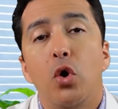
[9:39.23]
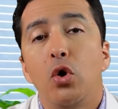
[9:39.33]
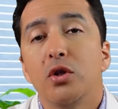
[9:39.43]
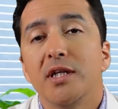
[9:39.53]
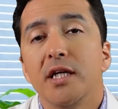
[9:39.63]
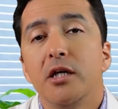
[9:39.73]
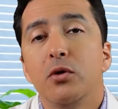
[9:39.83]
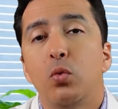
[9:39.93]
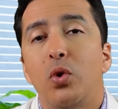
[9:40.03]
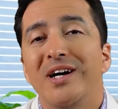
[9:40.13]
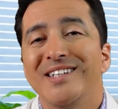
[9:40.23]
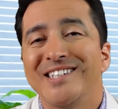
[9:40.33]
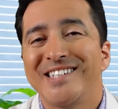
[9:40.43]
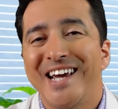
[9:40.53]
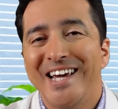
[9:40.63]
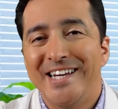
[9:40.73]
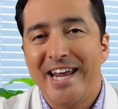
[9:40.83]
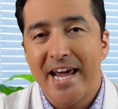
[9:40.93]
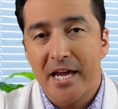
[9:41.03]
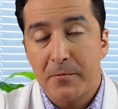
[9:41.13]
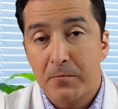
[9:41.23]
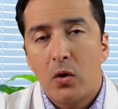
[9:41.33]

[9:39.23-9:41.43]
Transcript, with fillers: only once a day.